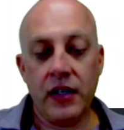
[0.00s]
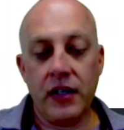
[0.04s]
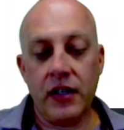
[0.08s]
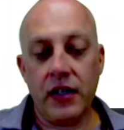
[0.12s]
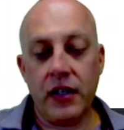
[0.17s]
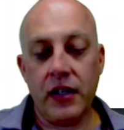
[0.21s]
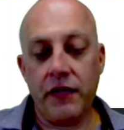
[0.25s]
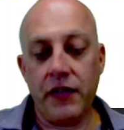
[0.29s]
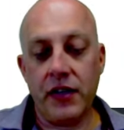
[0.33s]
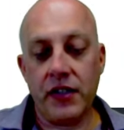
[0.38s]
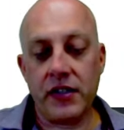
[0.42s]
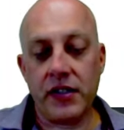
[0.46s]

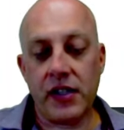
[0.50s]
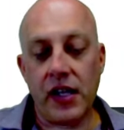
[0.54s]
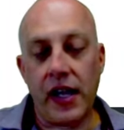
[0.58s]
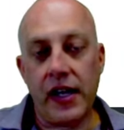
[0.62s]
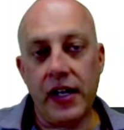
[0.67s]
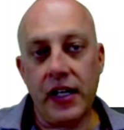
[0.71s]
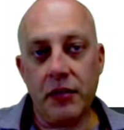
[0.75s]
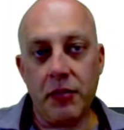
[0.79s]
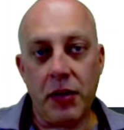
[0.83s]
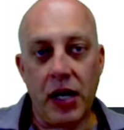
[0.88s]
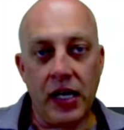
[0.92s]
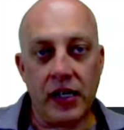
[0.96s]
of the
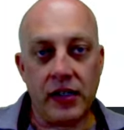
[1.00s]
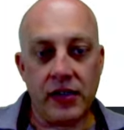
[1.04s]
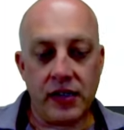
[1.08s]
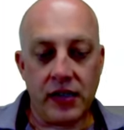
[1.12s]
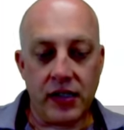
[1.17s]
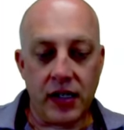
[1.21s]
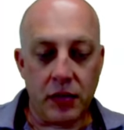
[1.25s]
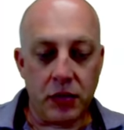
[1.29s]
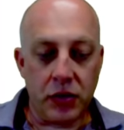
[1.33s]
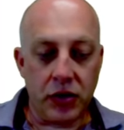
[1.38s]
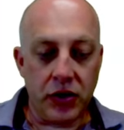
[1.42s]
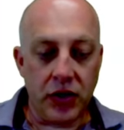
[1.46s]
sliding mass,
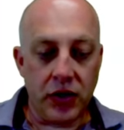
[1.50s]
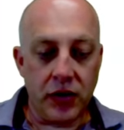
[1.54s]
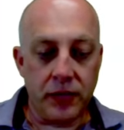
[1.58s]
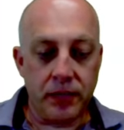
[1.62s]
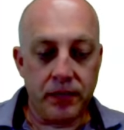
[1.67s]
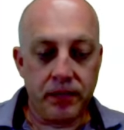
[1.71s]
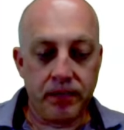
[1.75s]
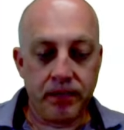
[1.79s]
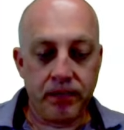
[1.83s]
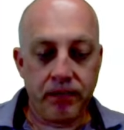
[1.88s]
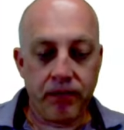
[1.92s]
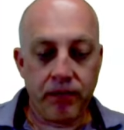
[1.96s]
W.
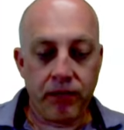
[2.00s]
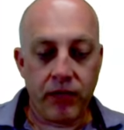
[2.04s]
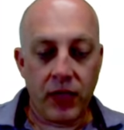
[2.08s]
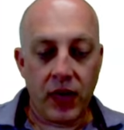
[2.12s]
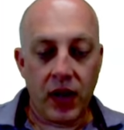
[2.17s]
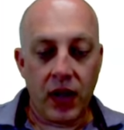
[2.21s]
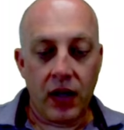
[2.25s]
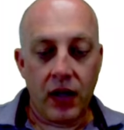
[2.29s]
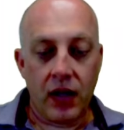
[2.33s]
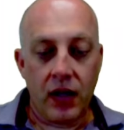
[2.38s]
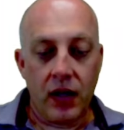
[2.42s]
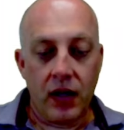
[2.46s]

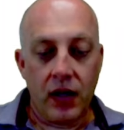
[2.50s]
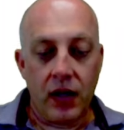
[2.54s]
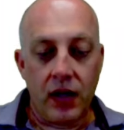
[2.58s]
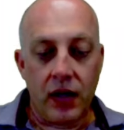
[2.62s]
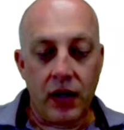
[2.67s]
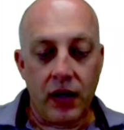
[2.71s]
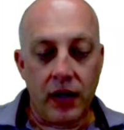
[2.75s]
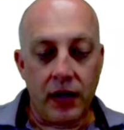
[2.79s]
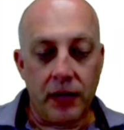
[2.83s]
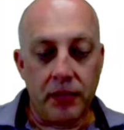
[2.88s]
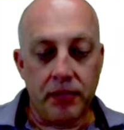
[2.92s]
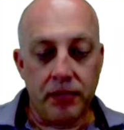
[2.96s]

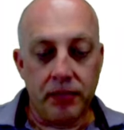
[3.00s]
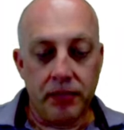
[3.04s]
Um,